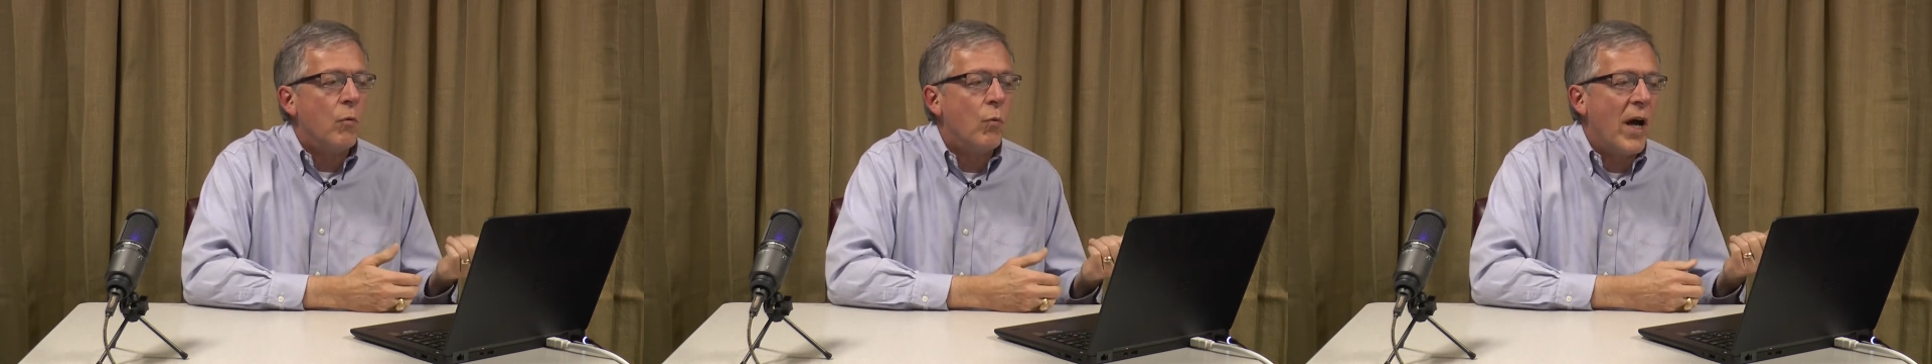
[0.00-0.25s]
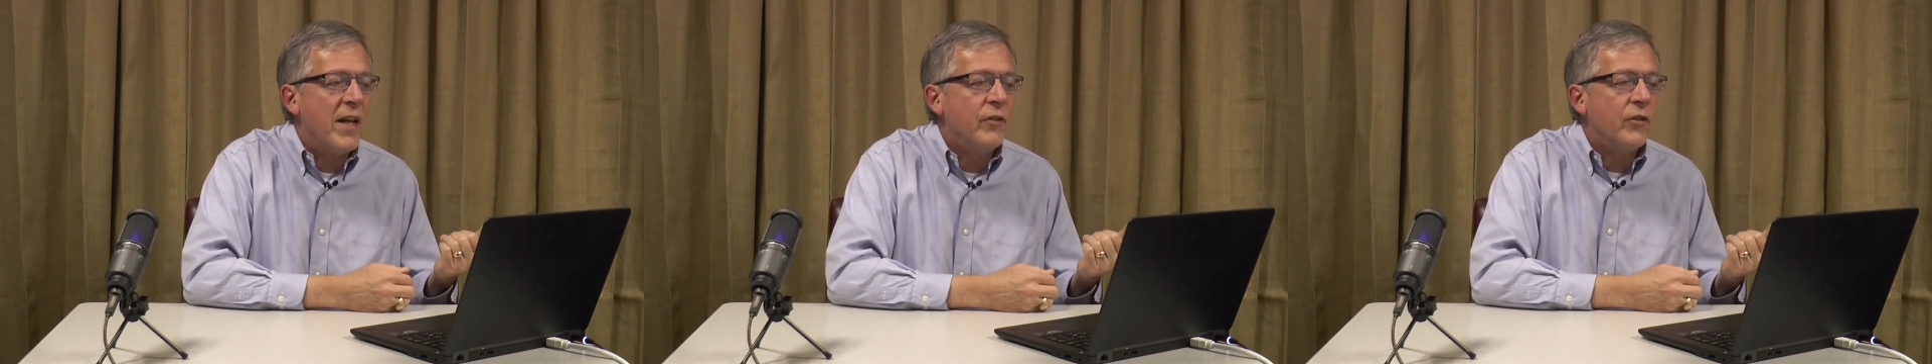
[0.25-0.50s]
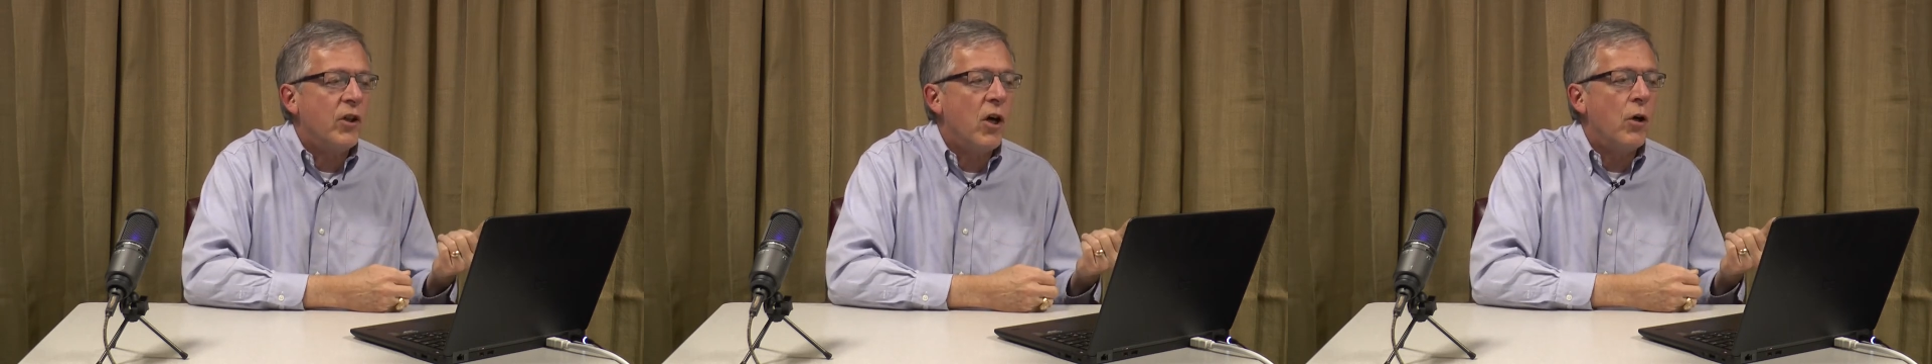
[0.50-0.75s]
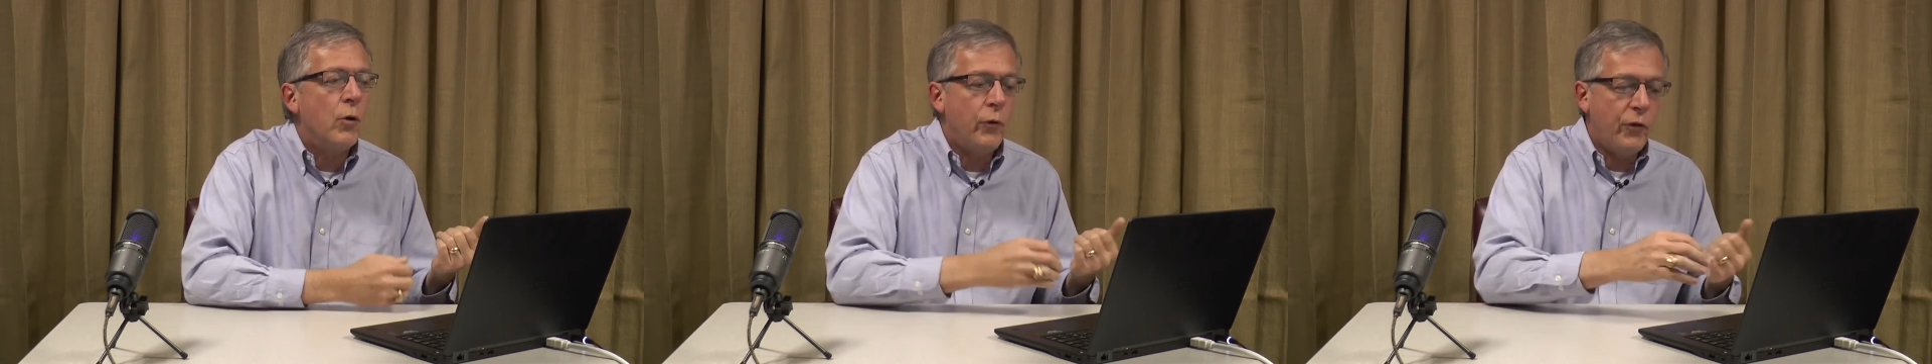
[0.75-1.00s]
writes
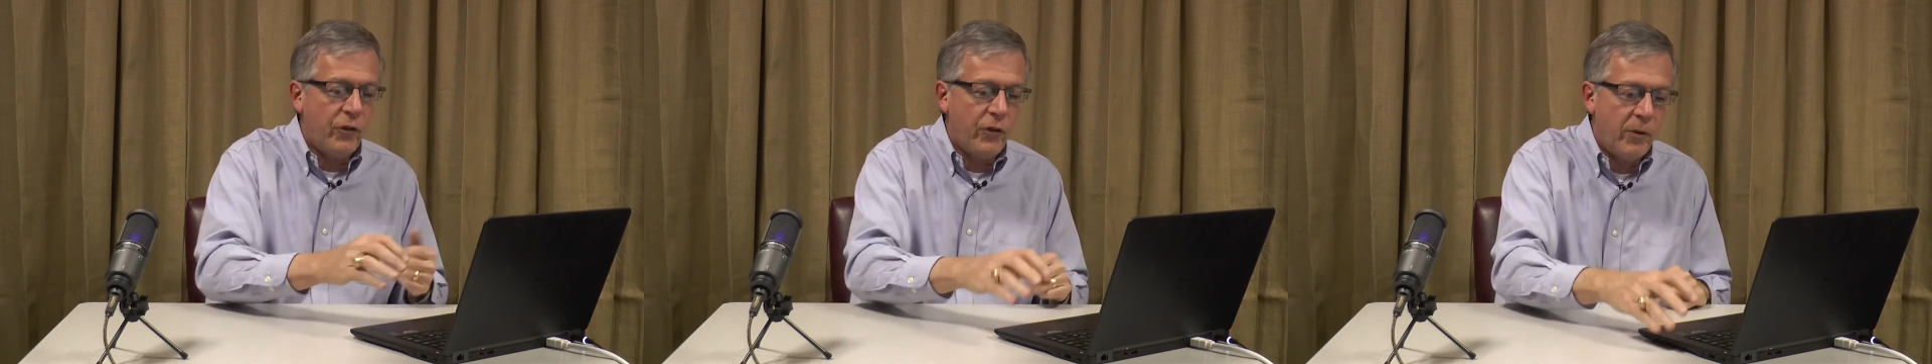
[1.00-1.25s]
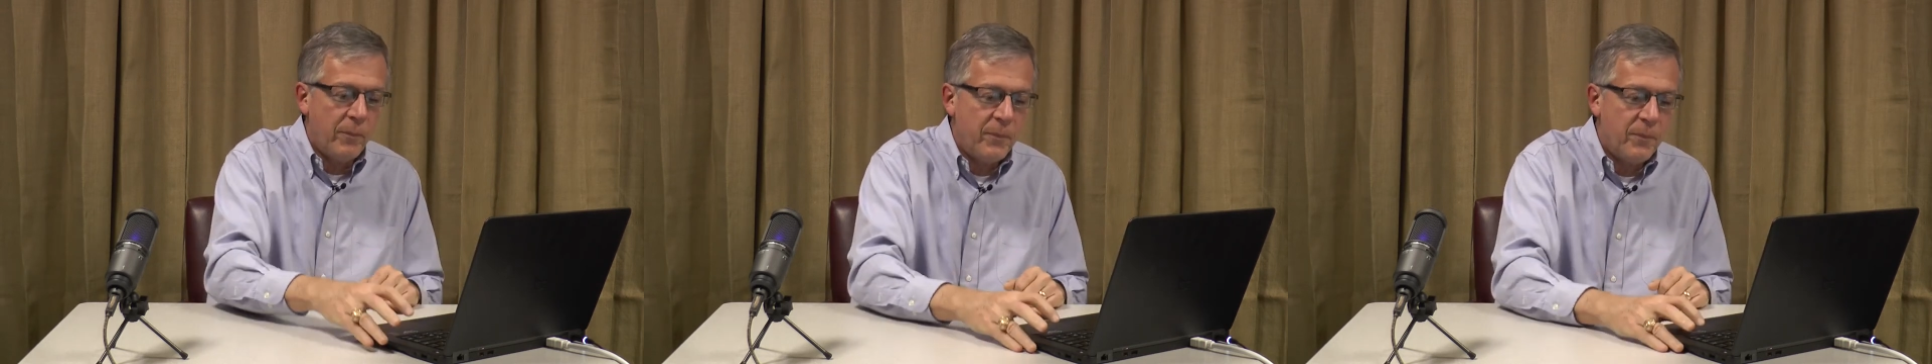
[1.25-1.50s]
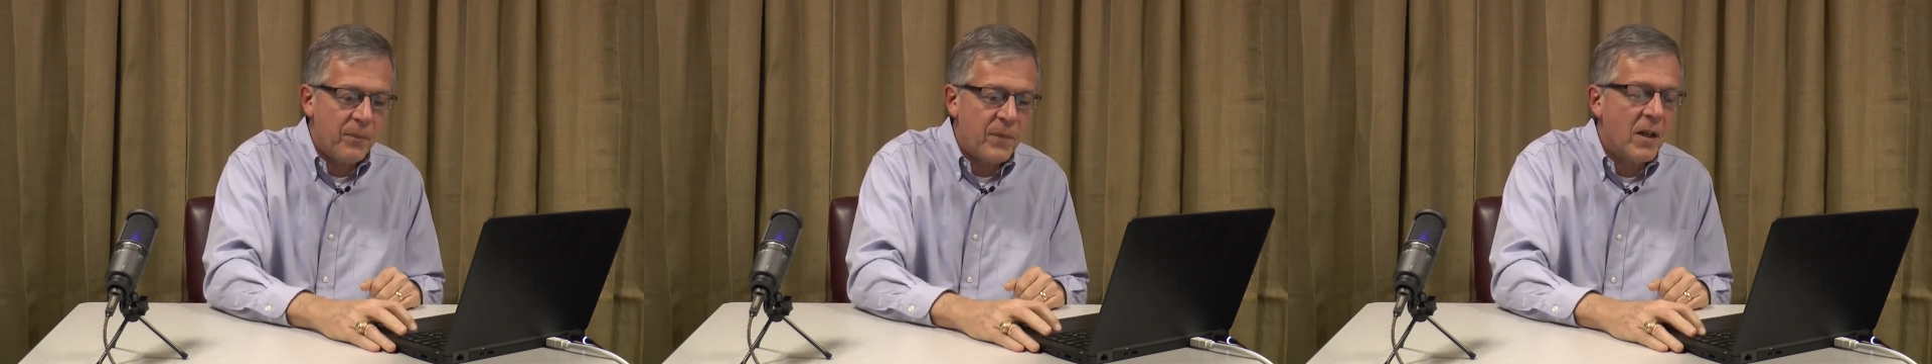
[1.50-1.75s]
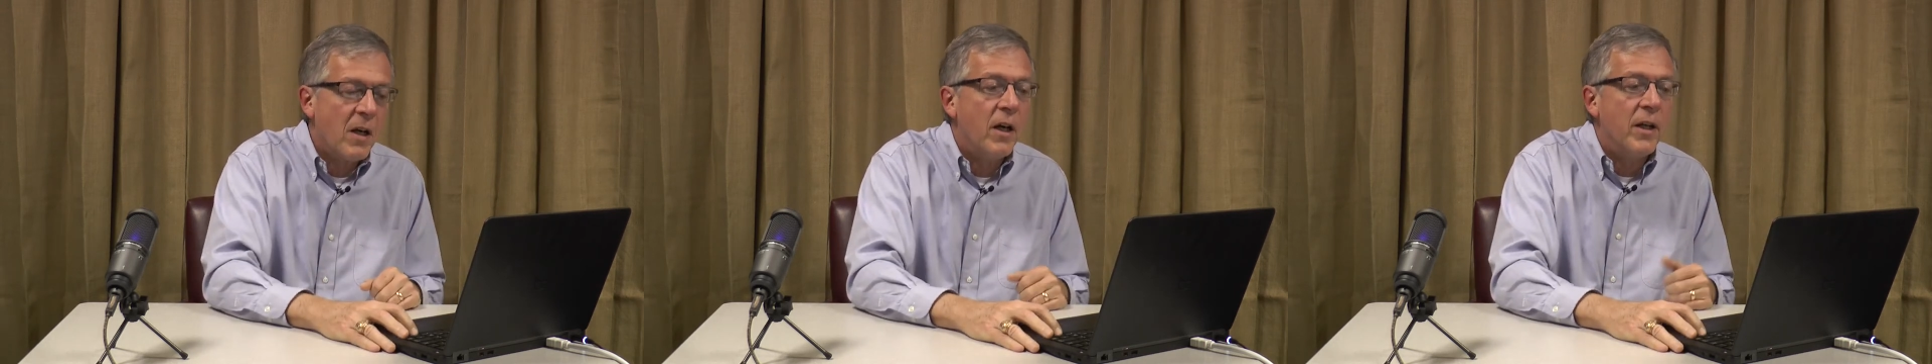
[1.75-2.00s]
Cos
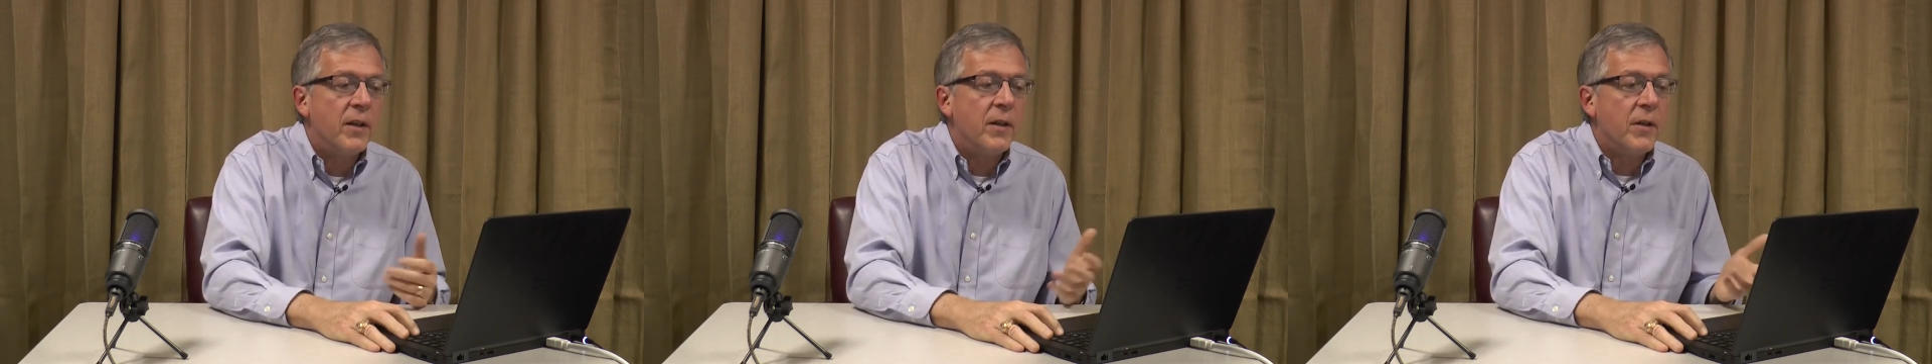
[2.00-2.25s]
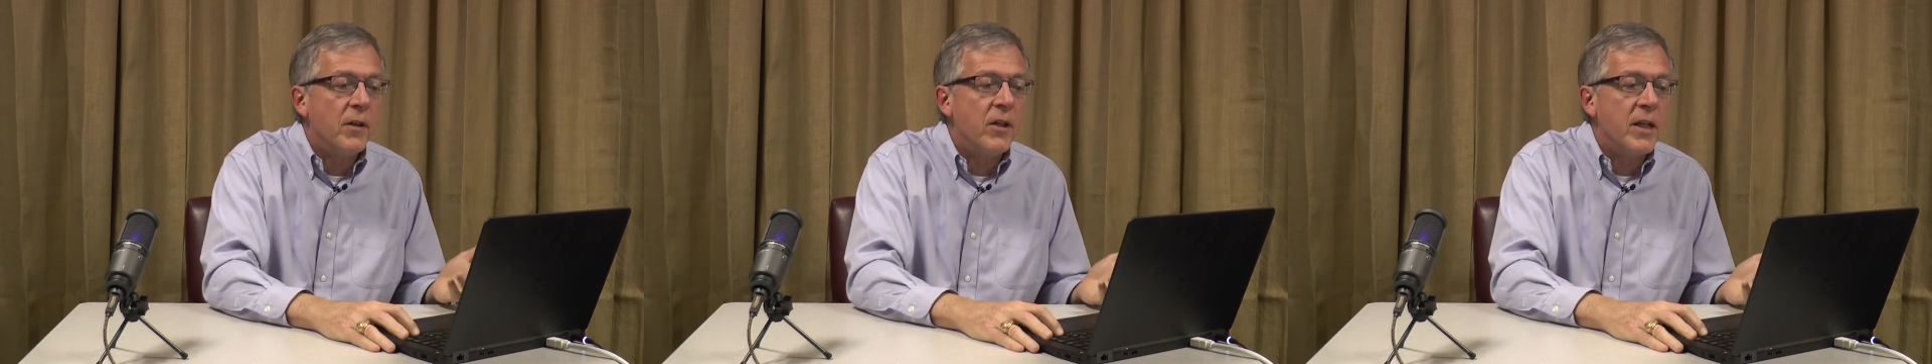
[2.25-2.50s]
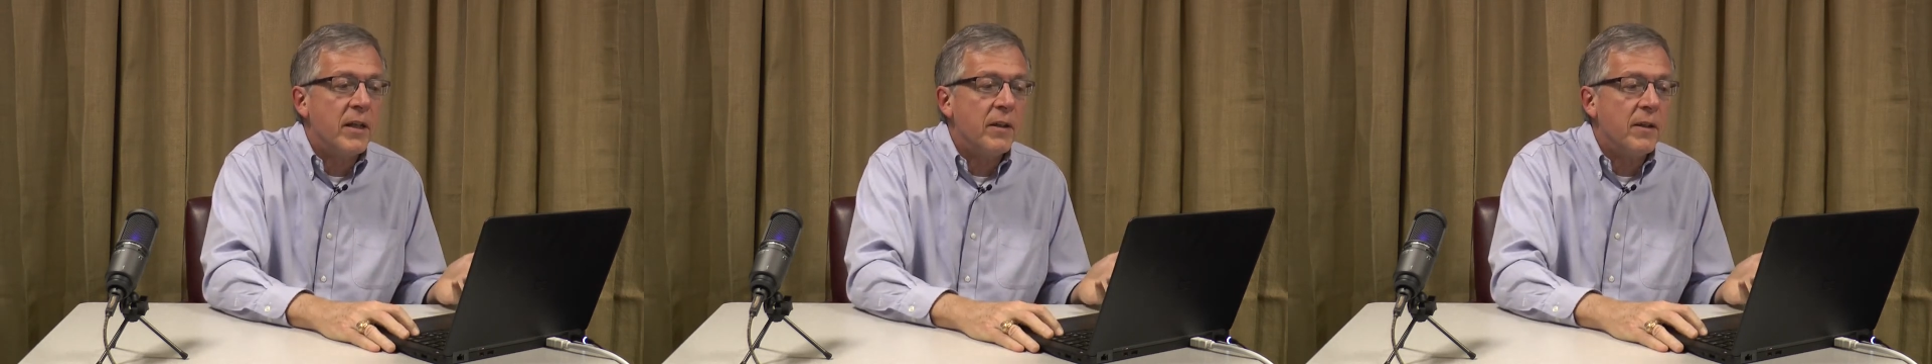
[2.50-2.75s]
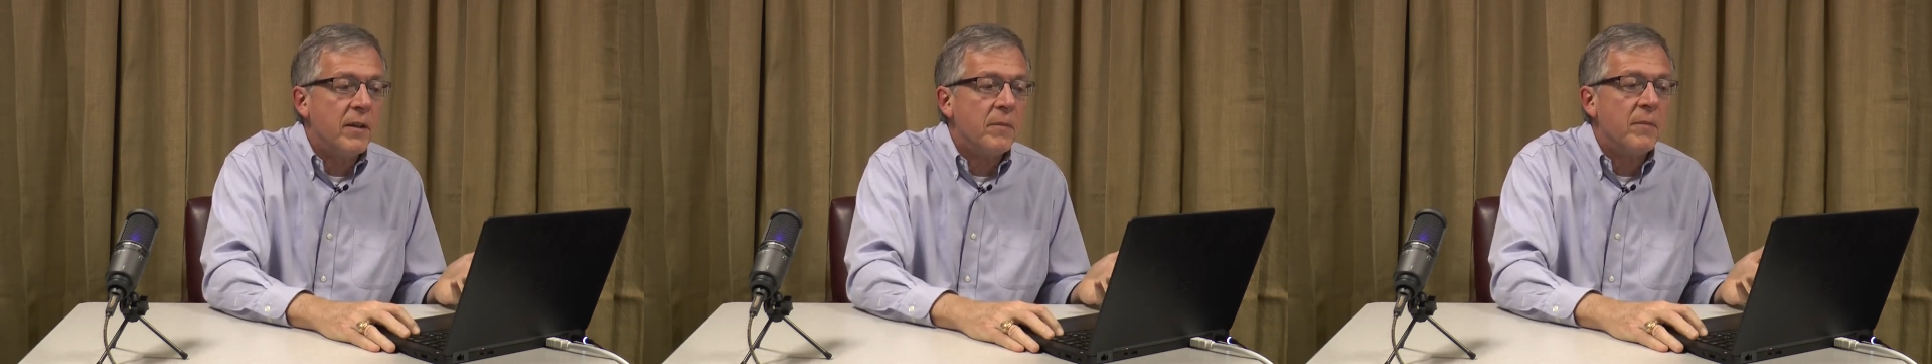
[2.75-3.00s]
on the 30th,